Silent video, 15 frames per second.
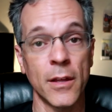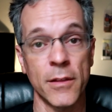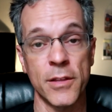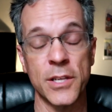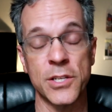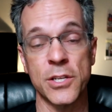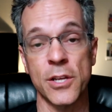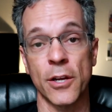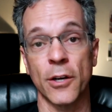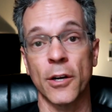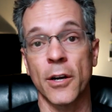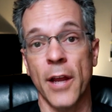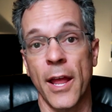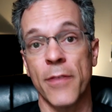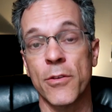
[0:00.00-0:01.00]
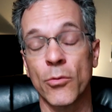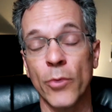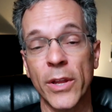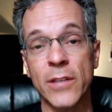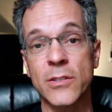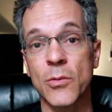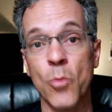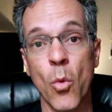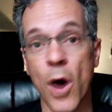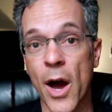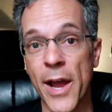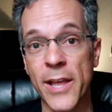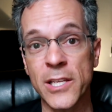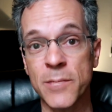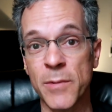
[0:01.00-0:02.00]
this year, and the reason
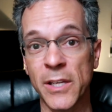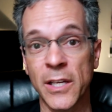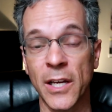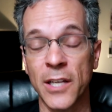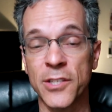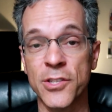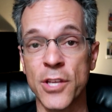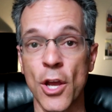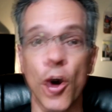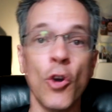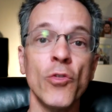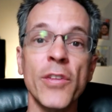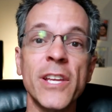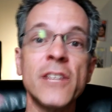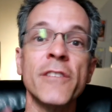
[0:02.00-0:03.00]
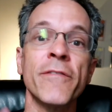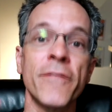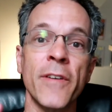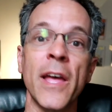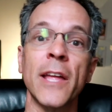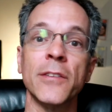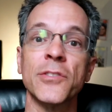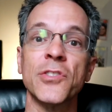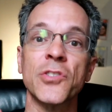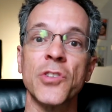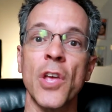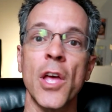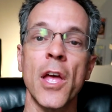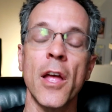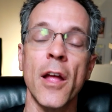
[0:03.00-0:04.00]
why is because the only defense
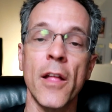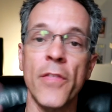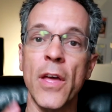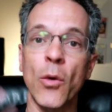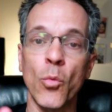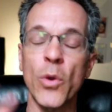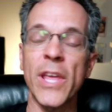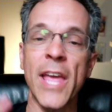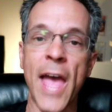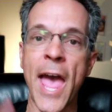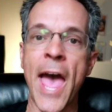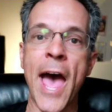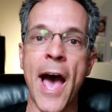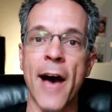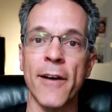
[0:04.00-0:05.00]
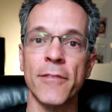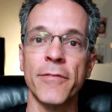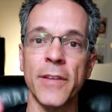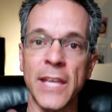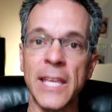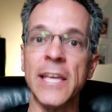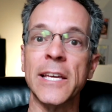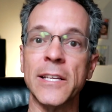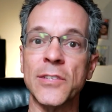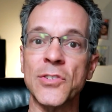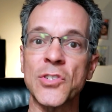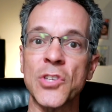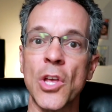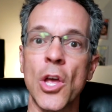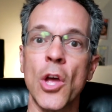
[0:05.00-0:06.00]
that we have
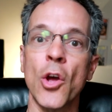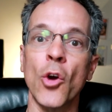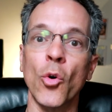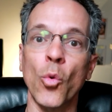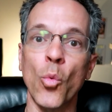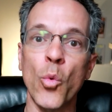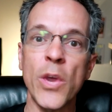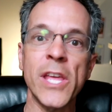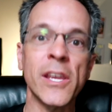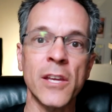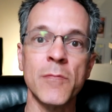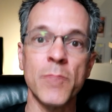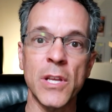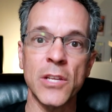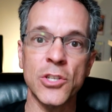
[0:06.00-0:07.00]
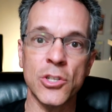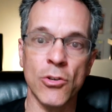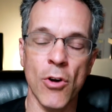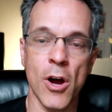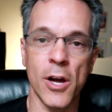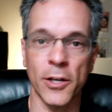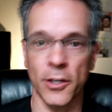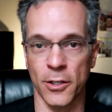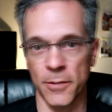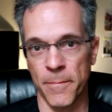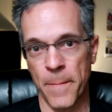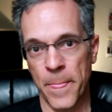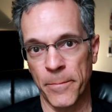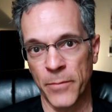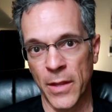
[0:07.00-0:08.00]
is we can be stronger.
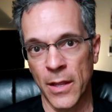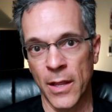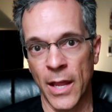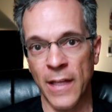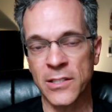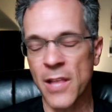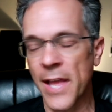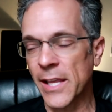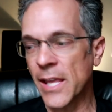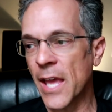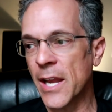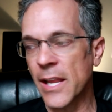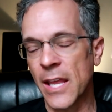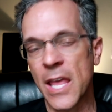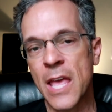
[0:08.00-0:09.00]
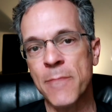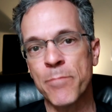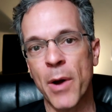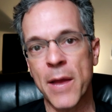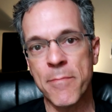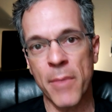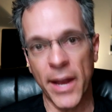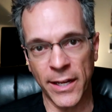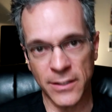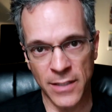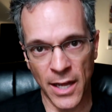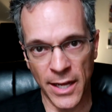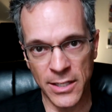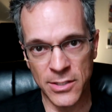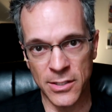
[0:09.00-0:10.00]
It's like getting hit by Mike
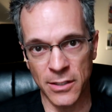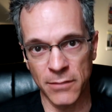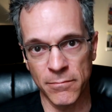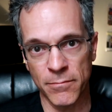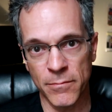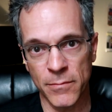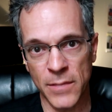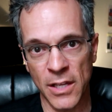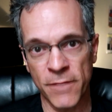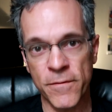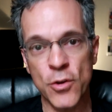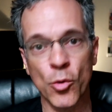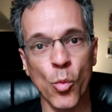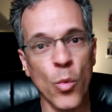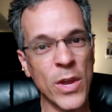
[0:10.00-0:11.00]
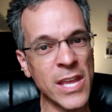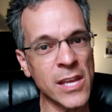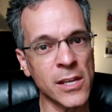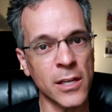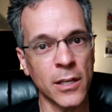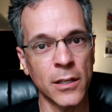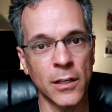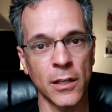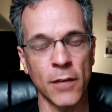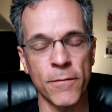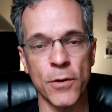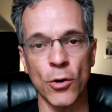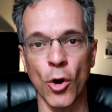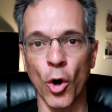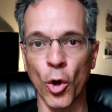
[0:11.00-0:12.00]
Tyson. If you're weak,
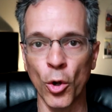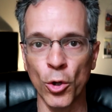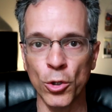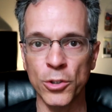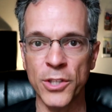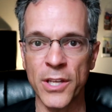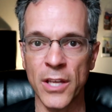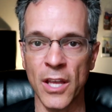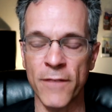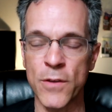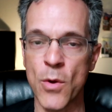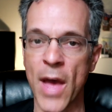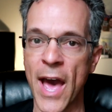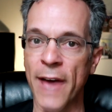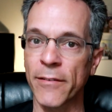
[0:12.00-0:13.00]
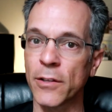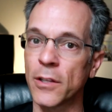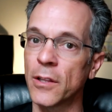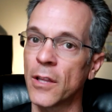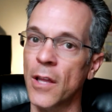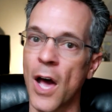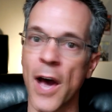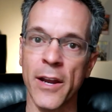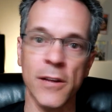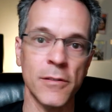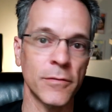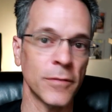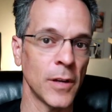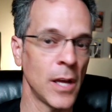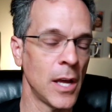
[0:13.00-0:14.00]
if you're old, if you have a lot
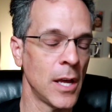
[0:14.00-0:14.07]
of